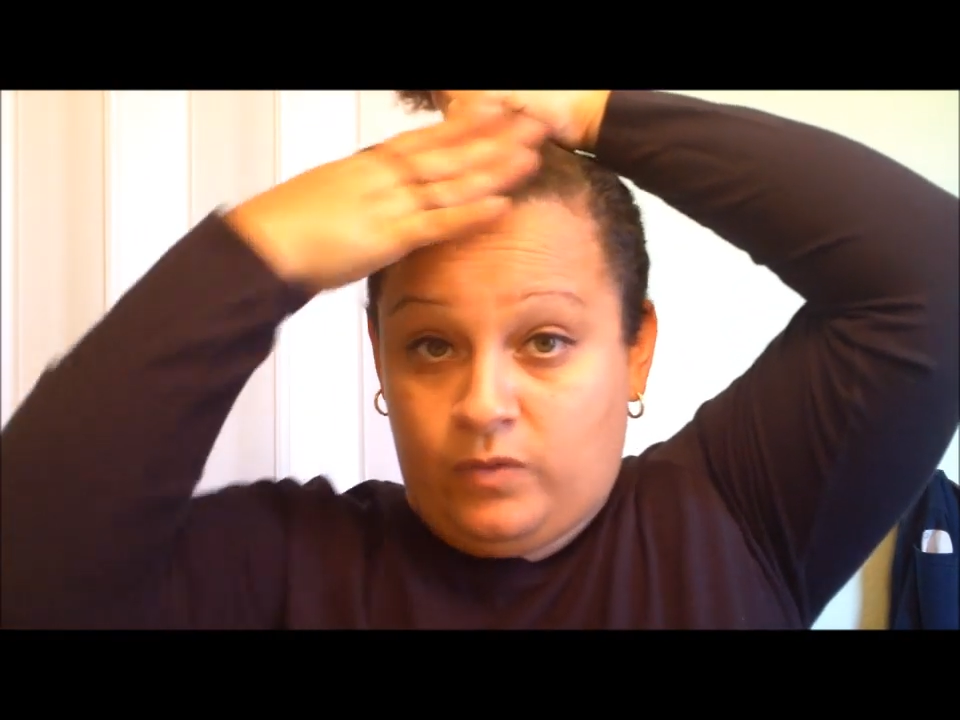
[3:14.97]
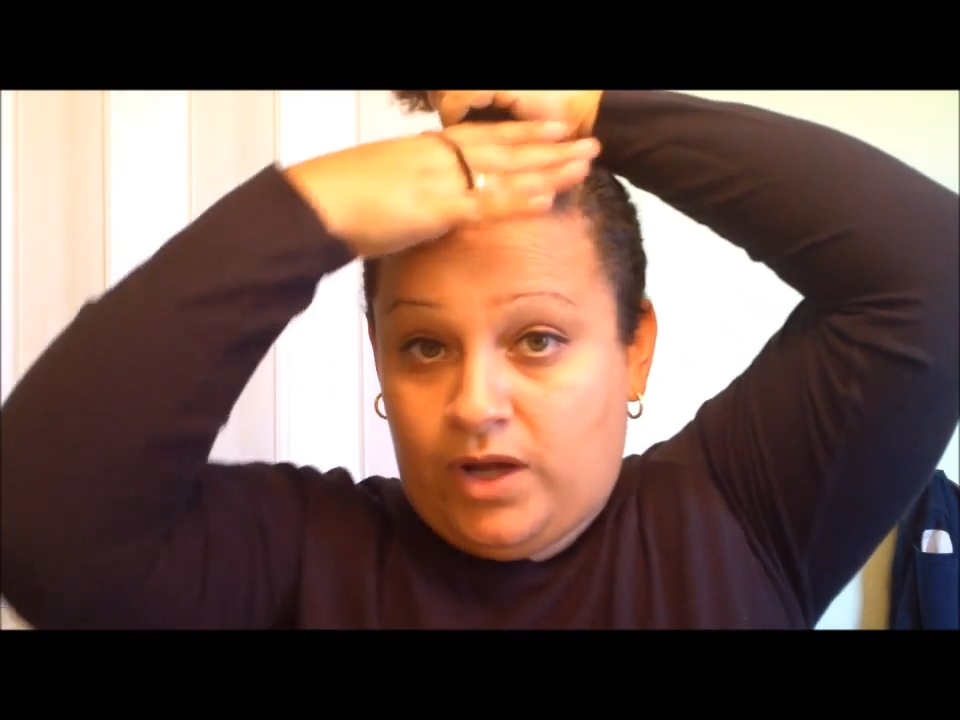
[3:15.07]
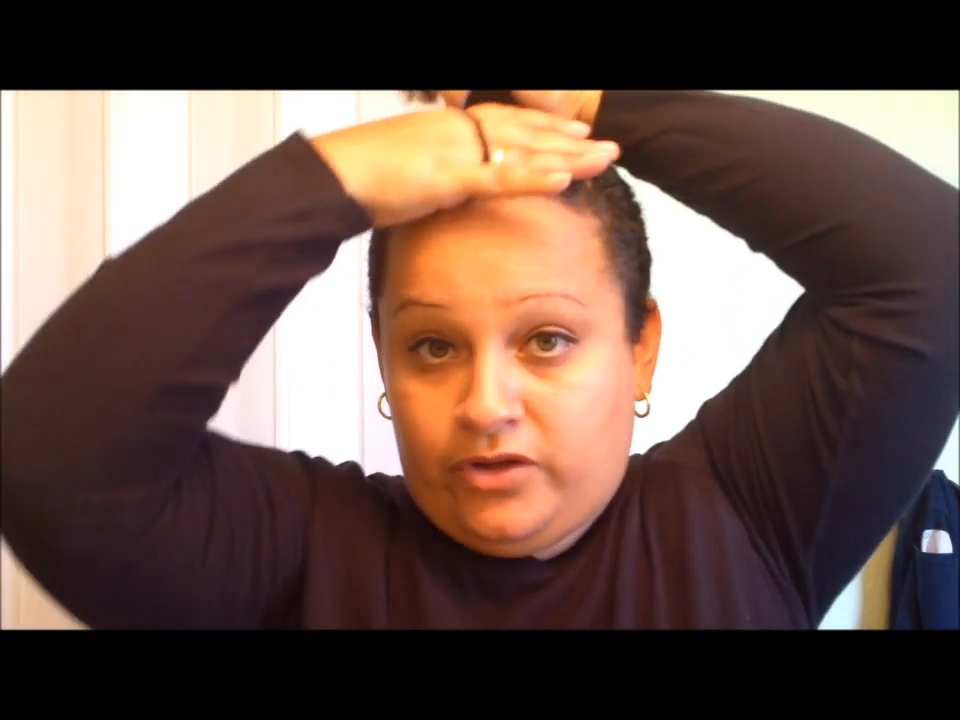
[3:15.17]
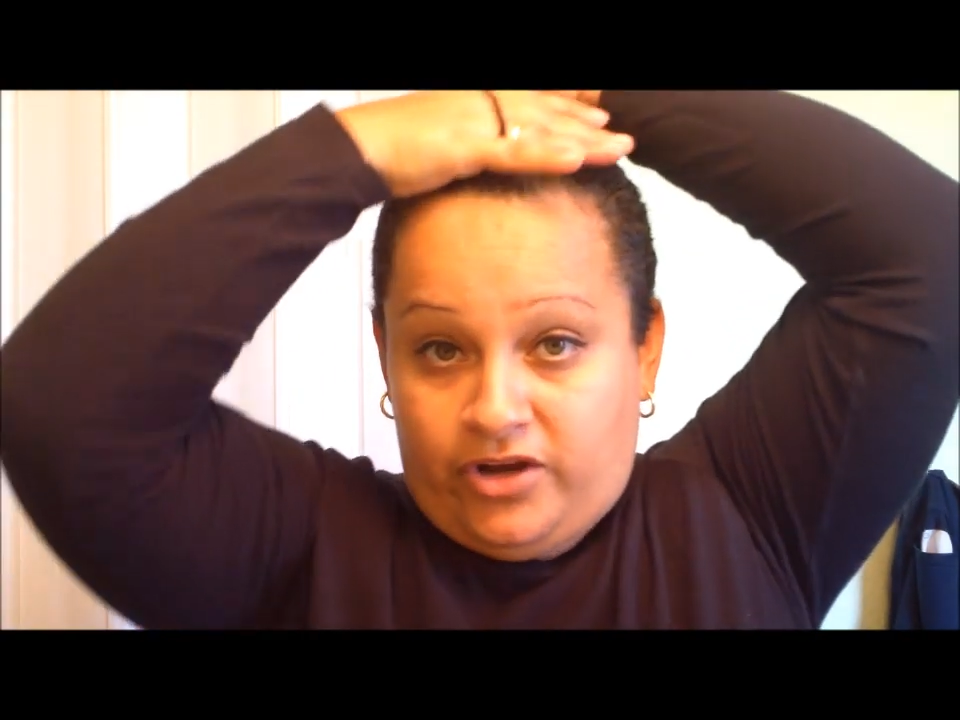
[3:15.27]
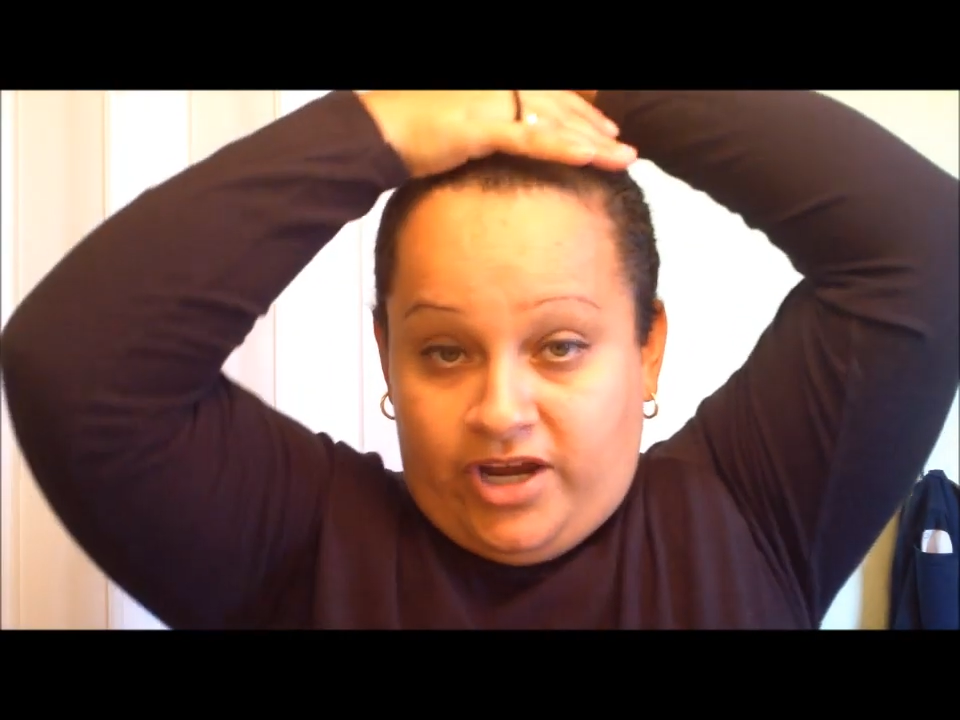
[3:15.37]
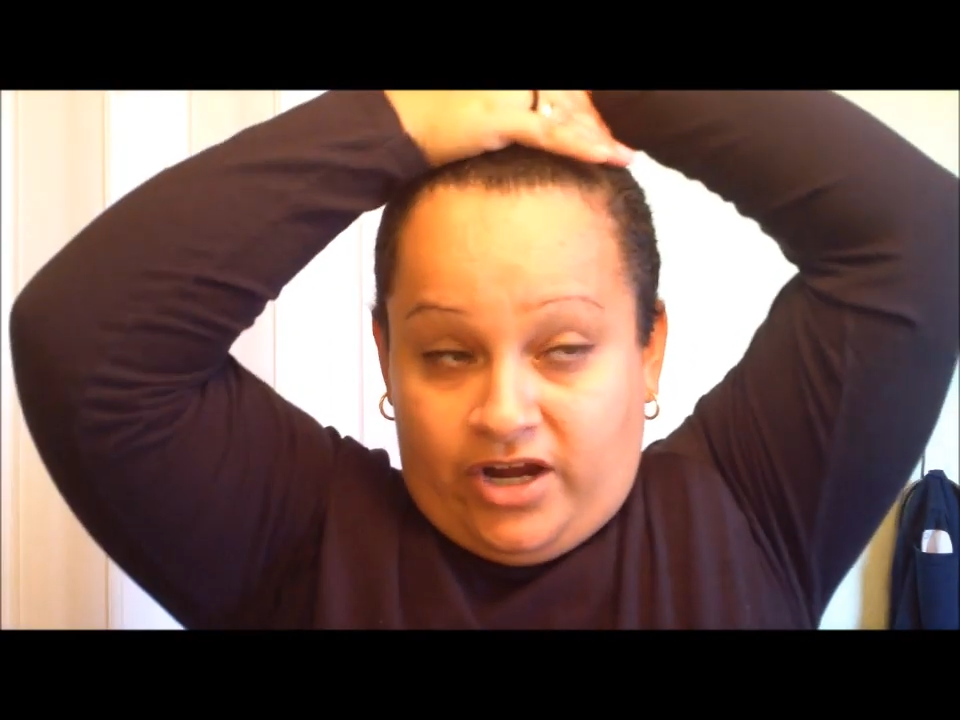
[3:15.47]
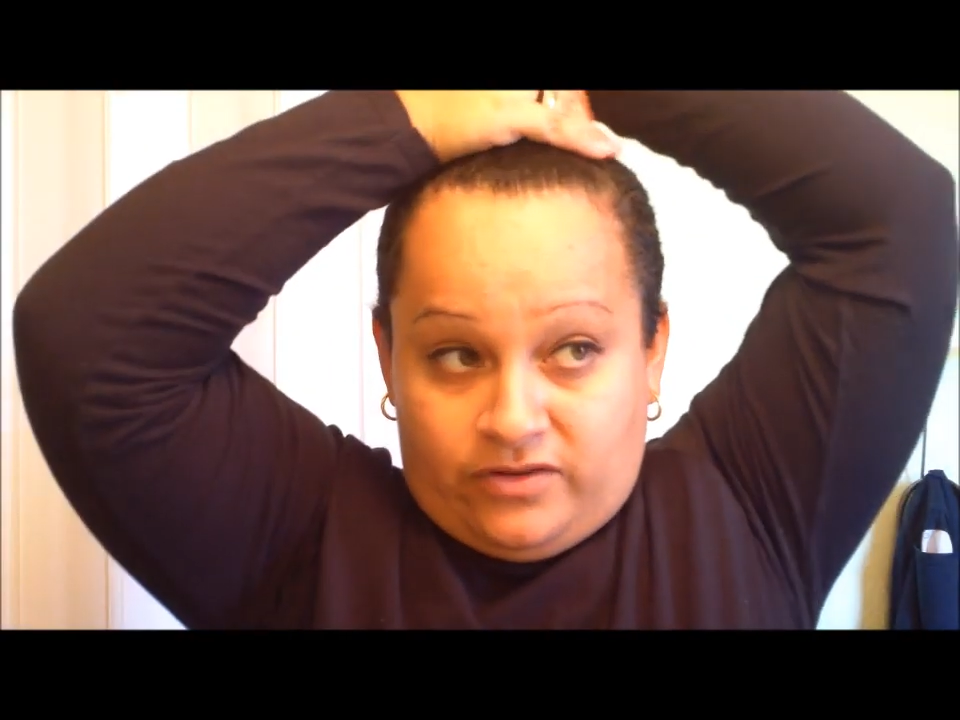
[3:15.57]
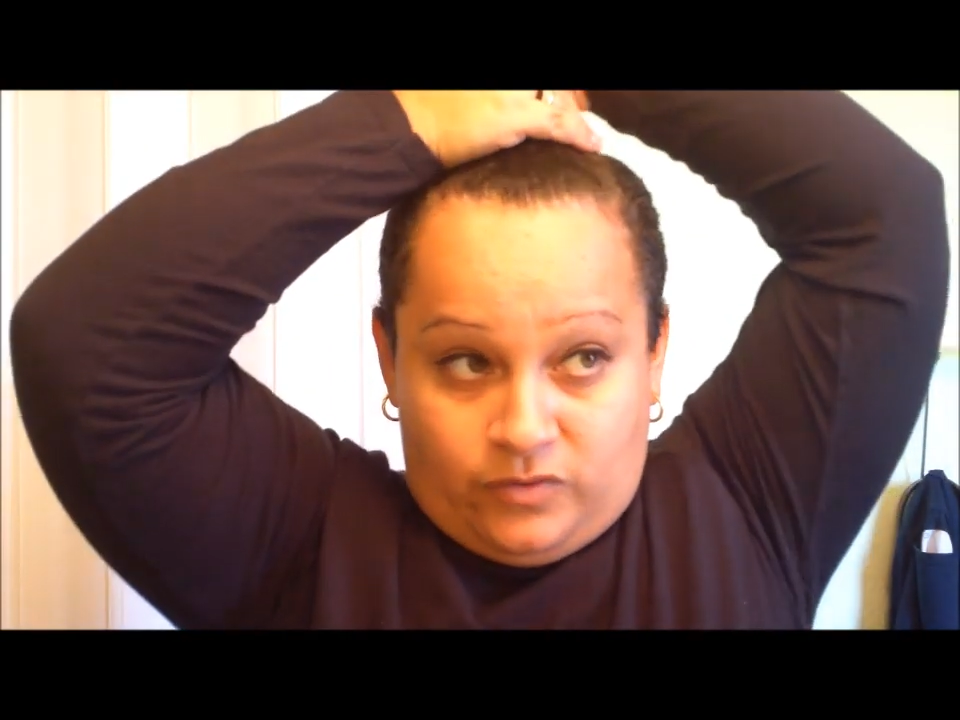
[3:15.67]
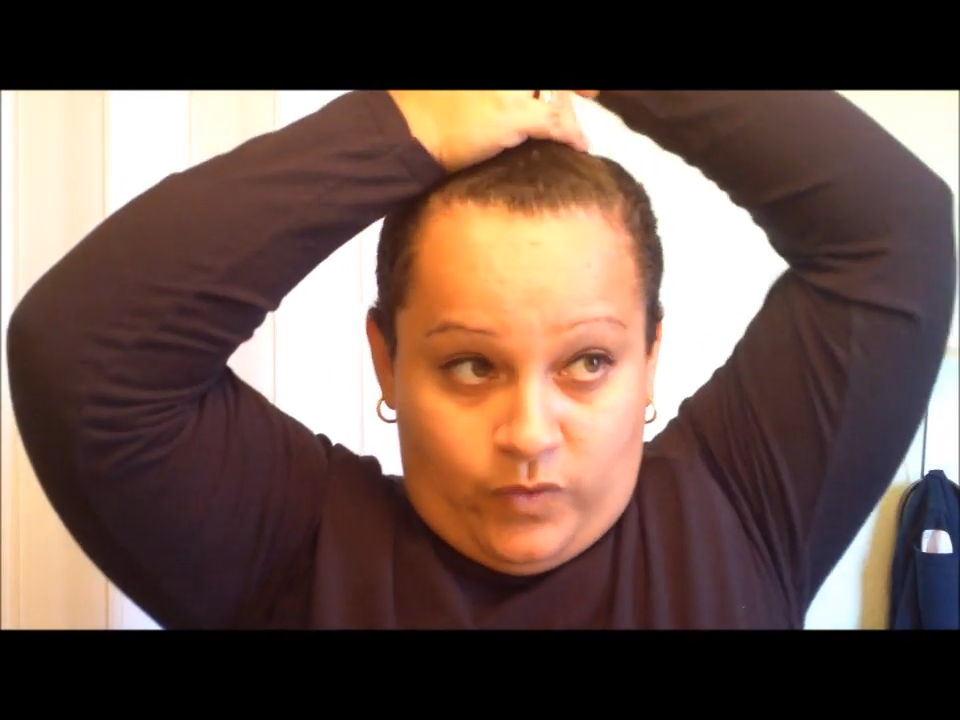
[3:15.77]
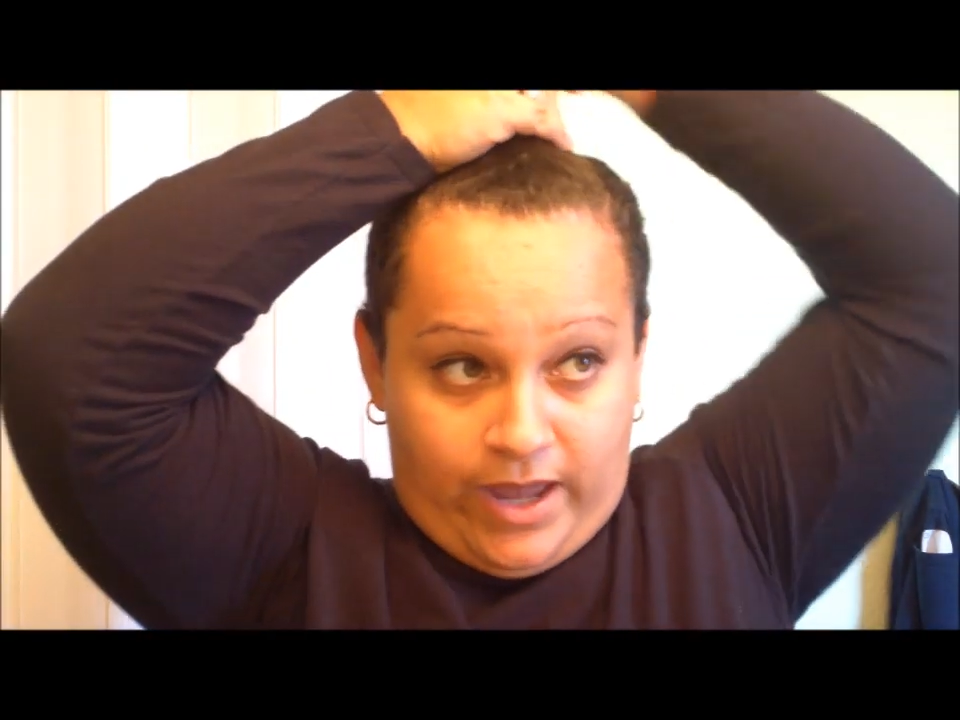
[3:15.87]
while your hair
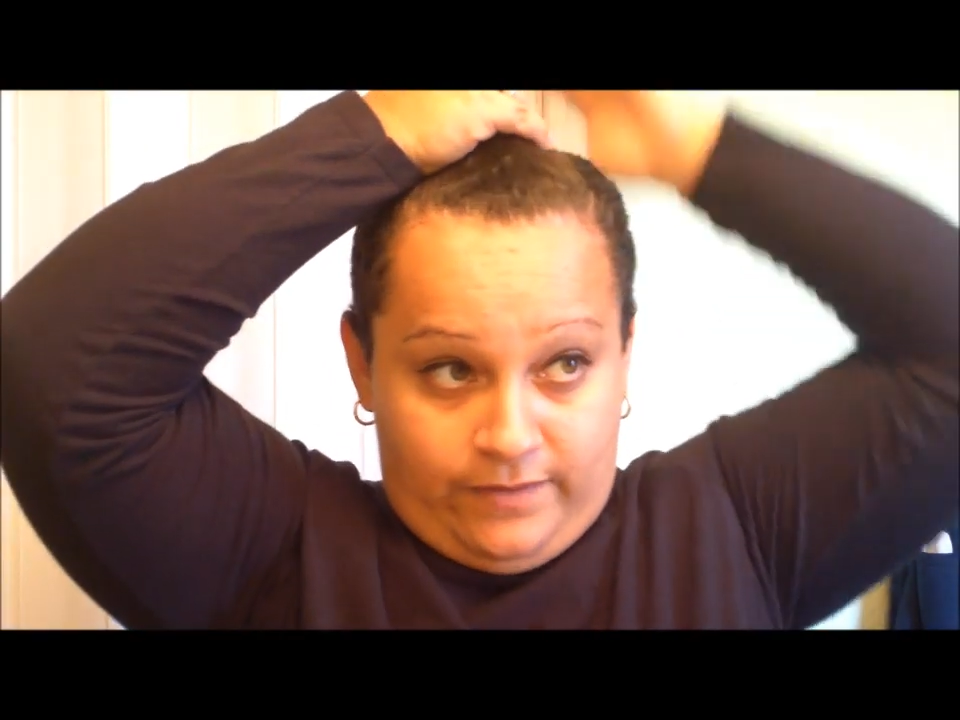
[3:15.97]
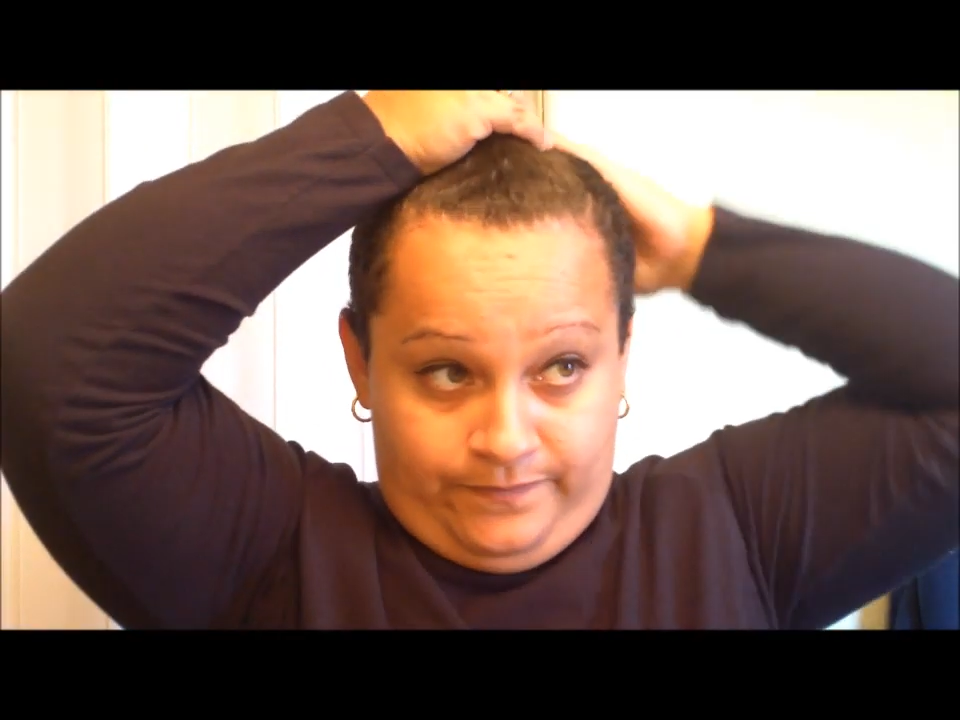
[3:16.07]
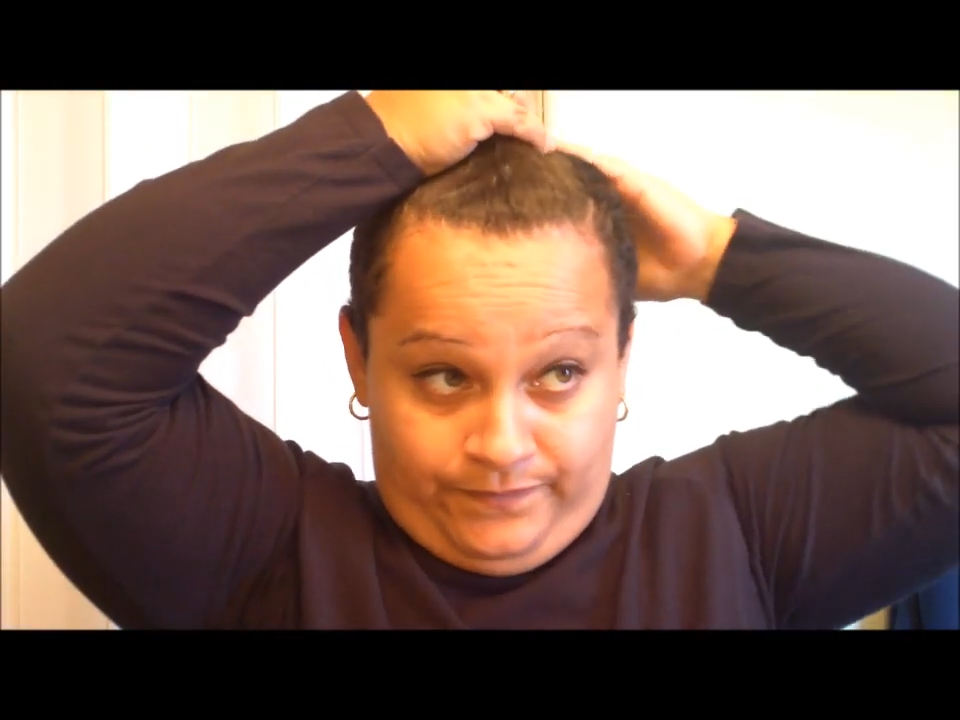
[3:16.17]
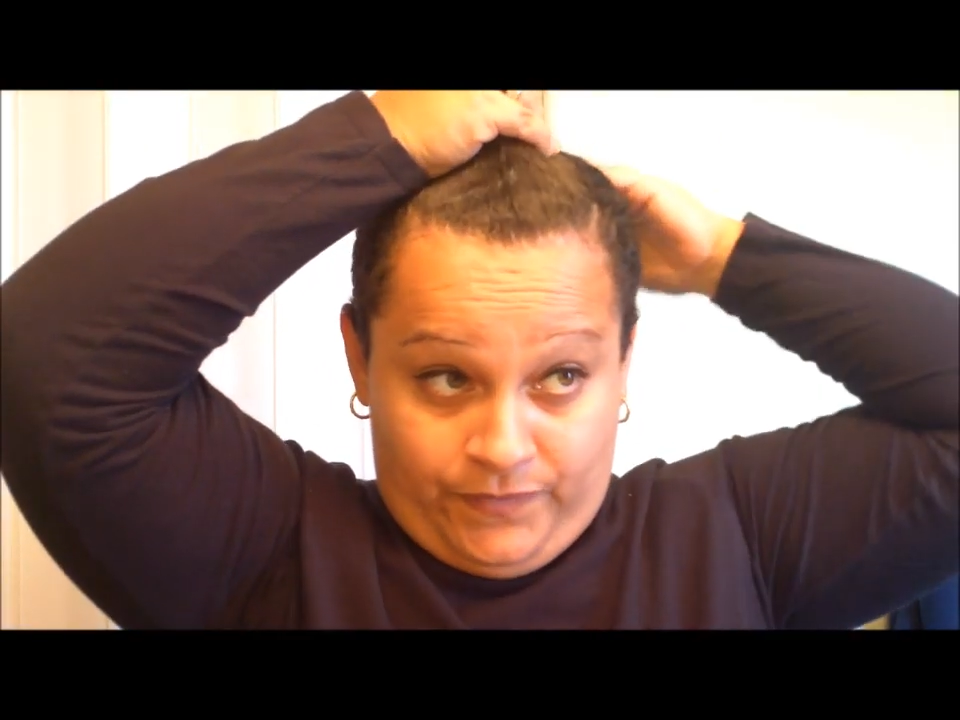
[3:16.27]
is wet.